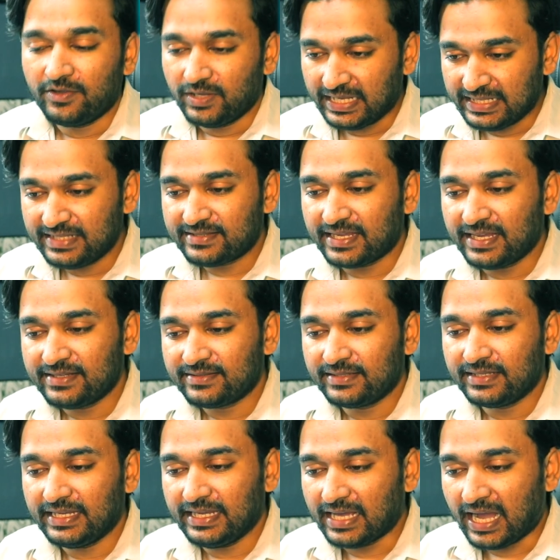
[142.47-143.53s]
in this case,
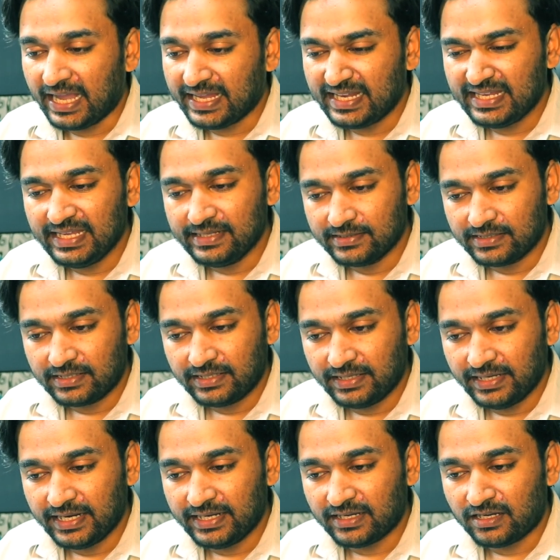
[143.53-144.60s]
I can either
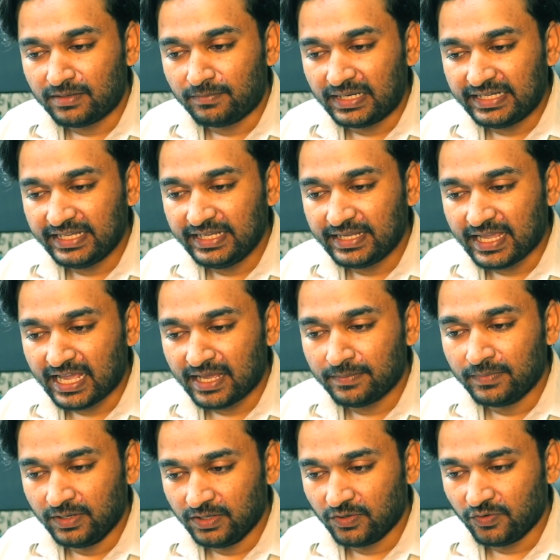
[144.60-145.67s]
create a
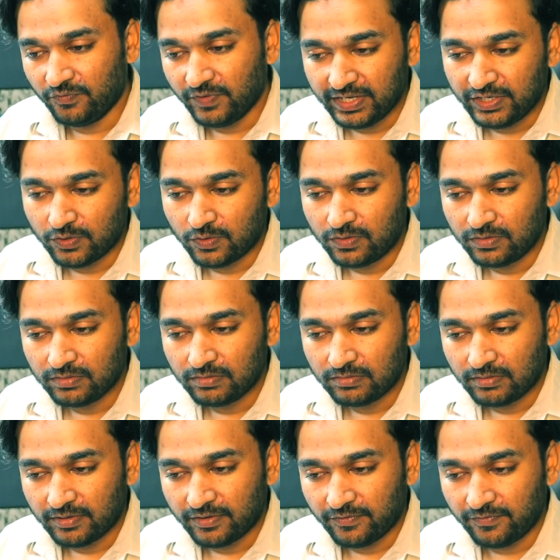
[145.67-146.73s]
multicam video
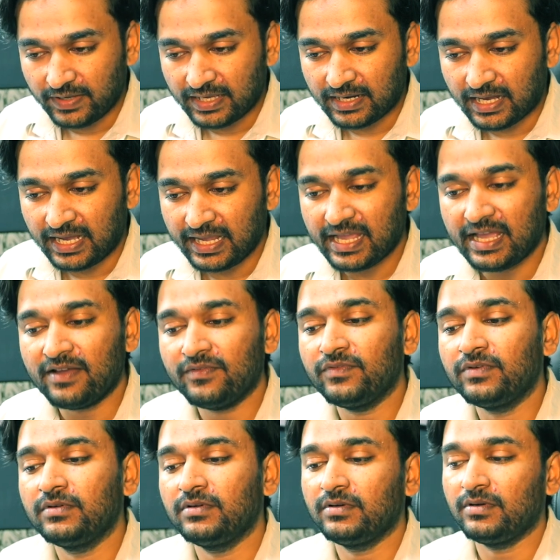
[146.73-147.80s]
where I have
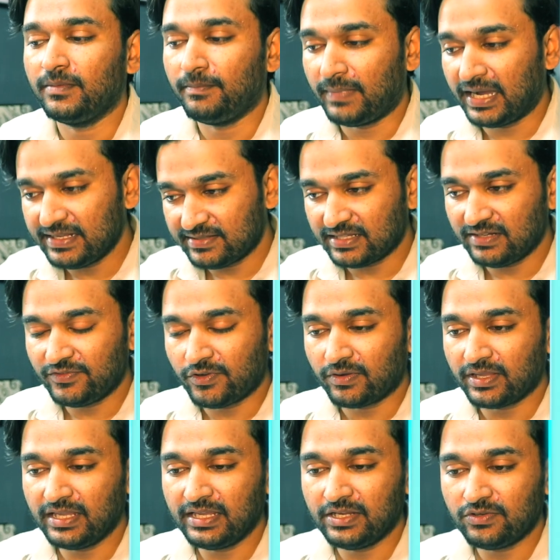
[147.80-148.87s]
myself
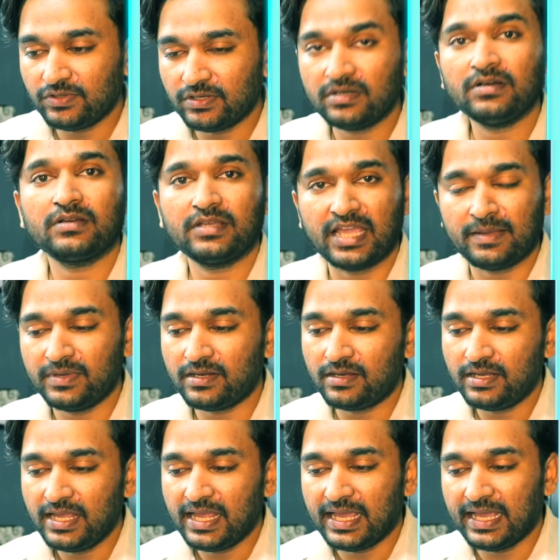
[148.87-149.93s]
talking into the camera
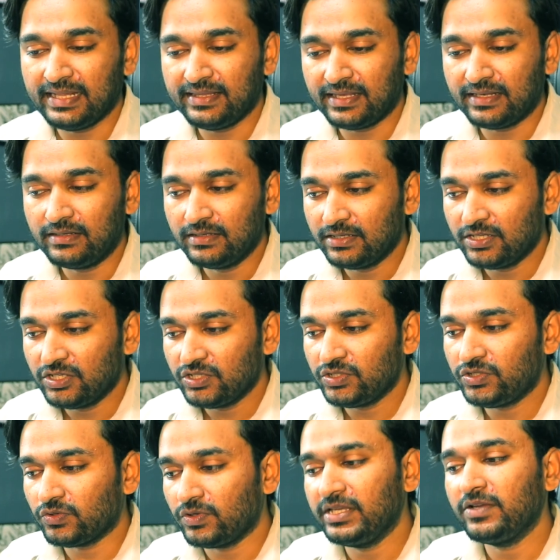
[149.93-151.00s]
and then
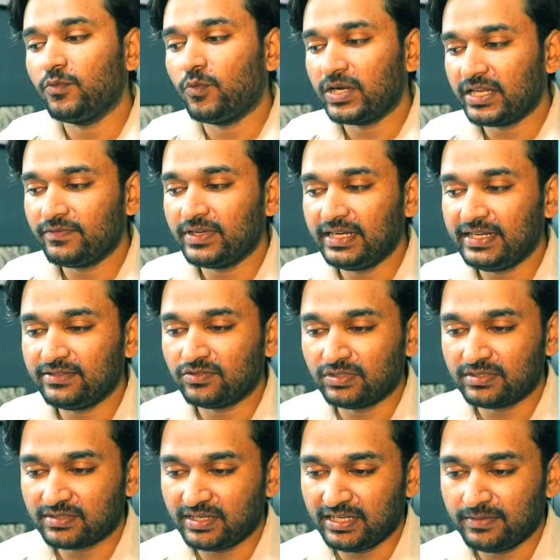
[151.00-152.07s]
showing whatever it is on the
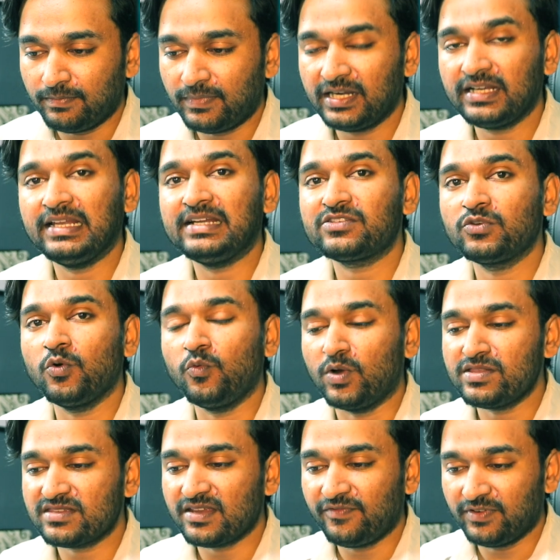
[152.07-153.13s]
screen. But let's go
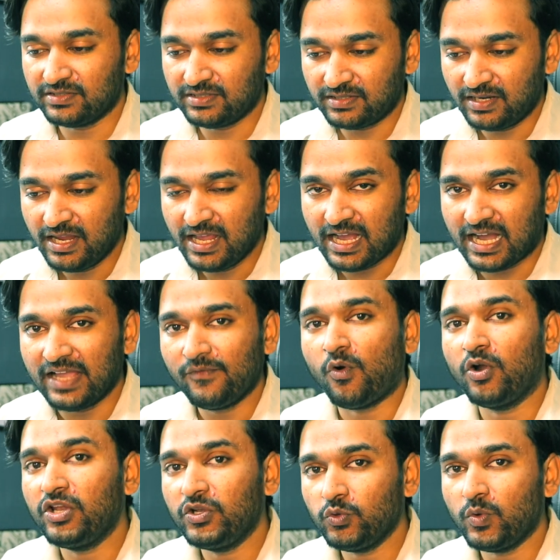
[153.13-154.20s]
one step further. I
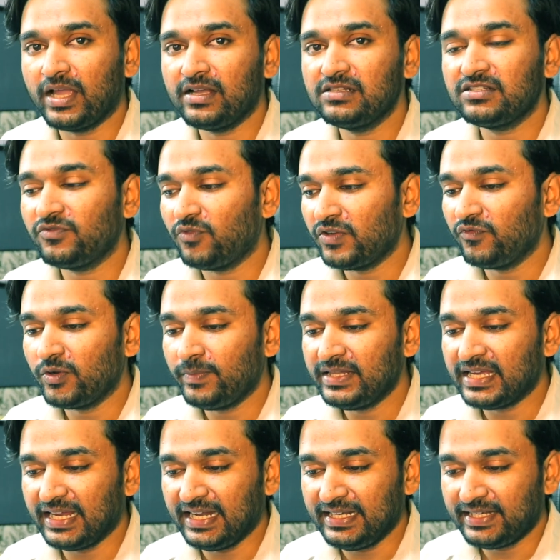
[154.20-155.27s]
want two angles. One would be
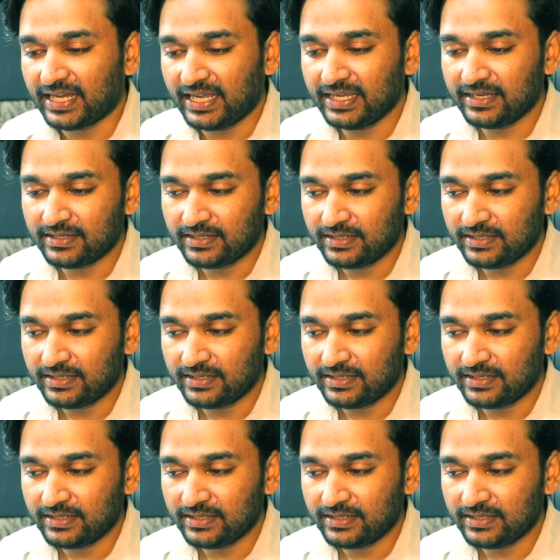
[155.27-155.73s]
the entire